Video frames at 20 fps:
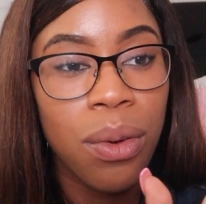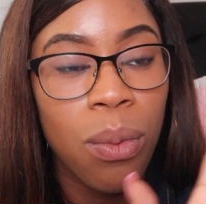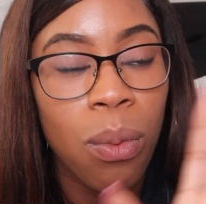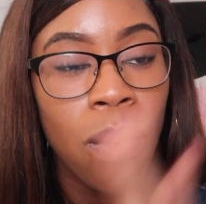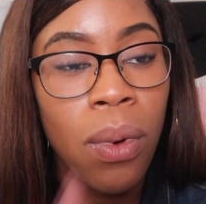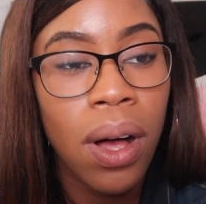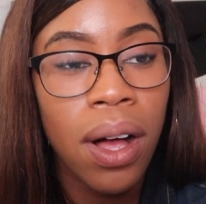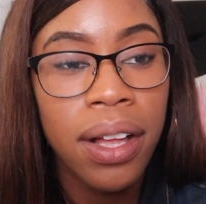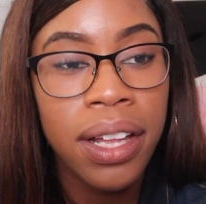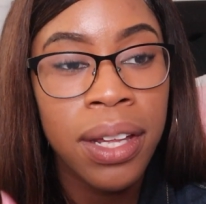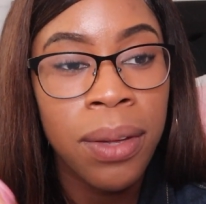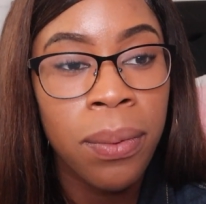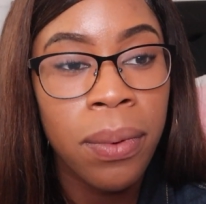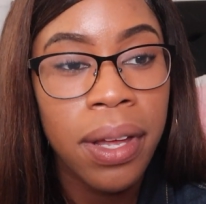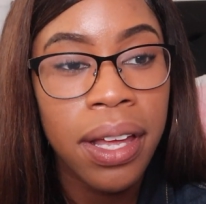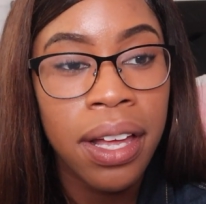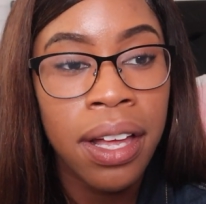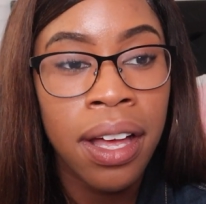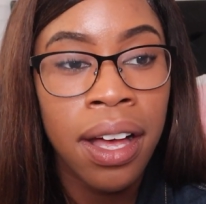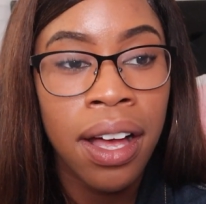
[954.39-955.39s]
walking
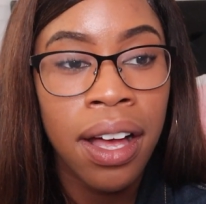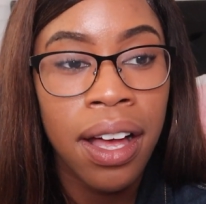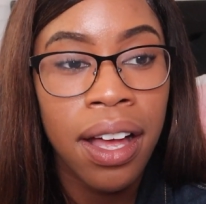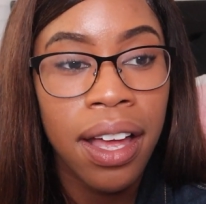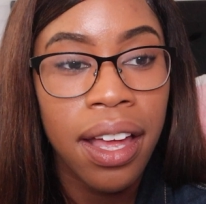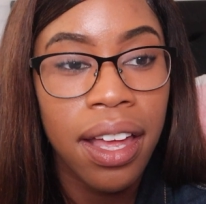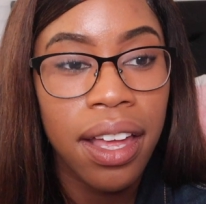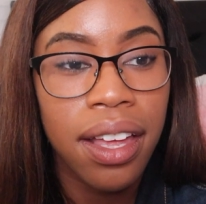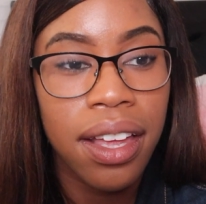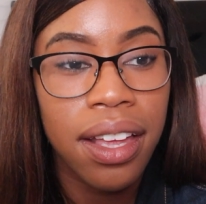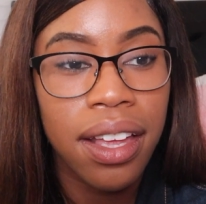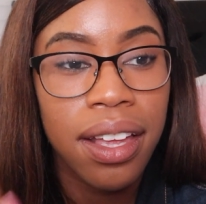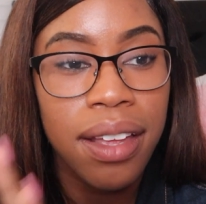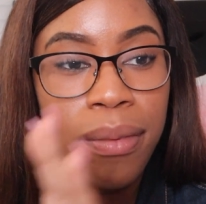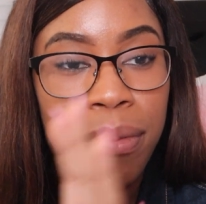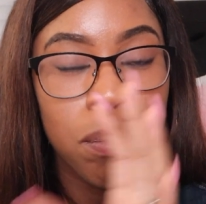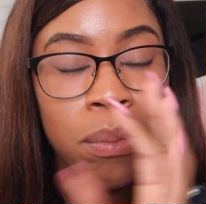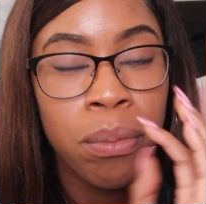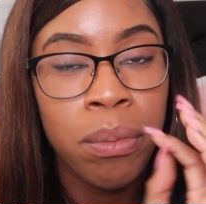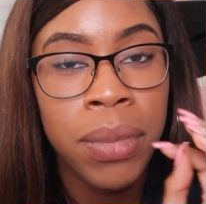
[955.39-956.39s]
with God
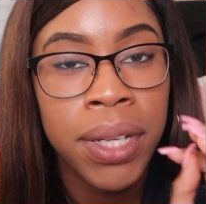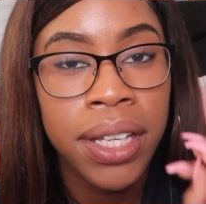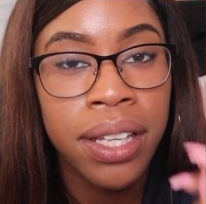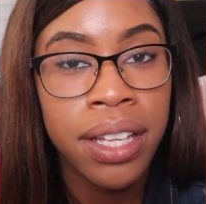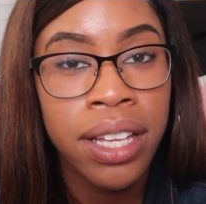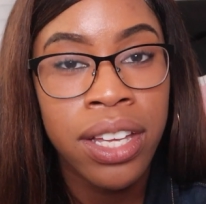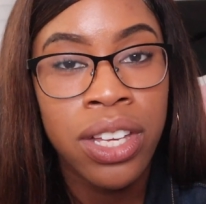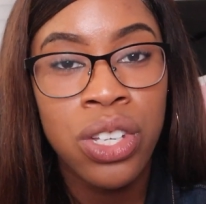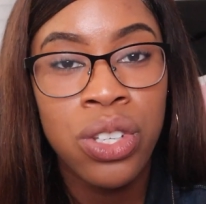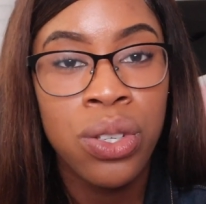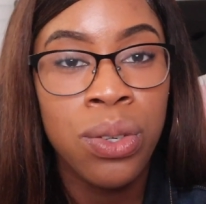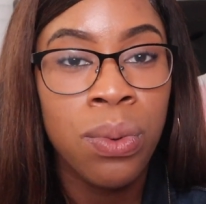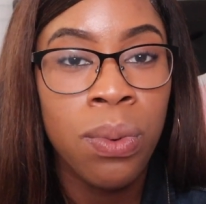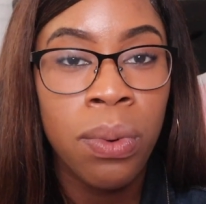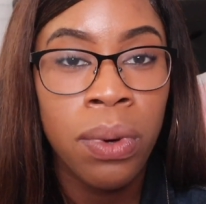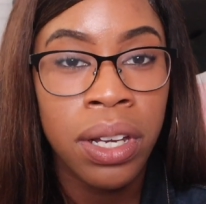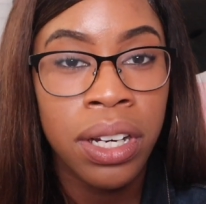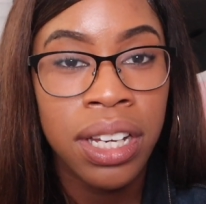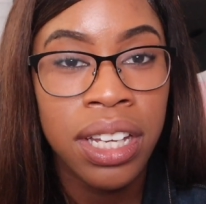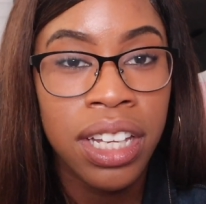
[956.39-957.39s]
because you
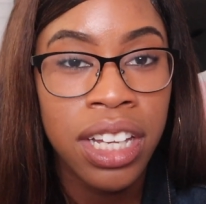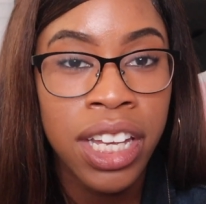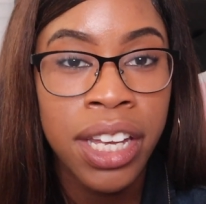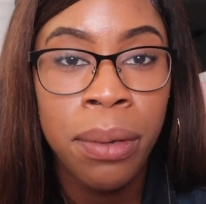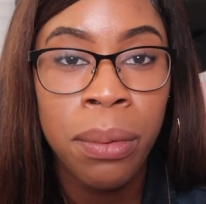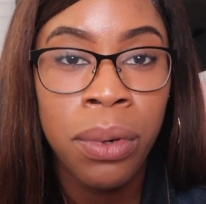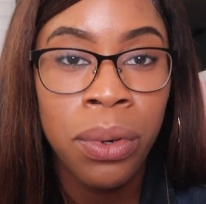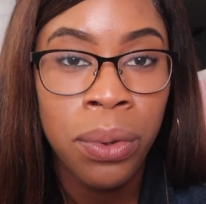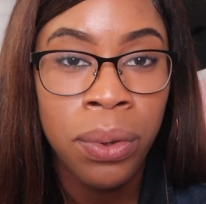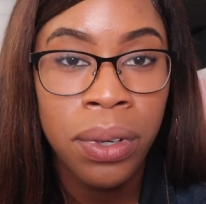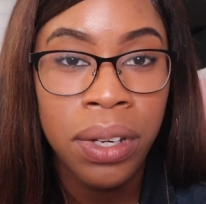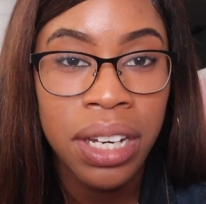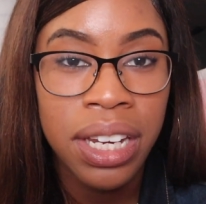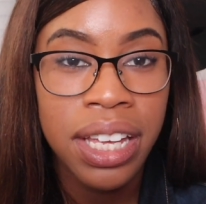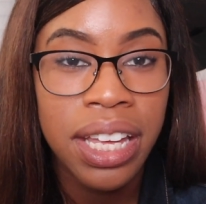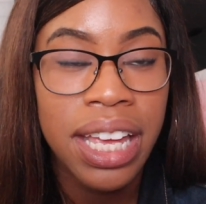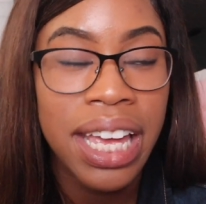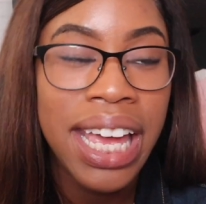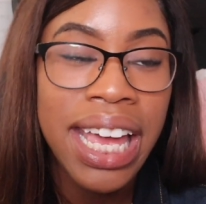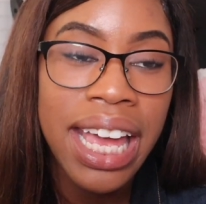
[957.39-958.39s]
want to keep doing
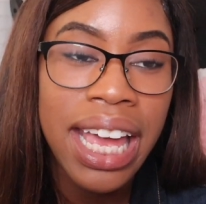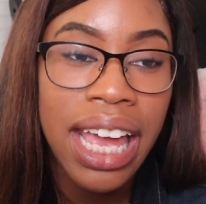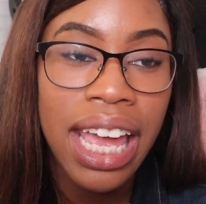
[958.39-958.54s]
it.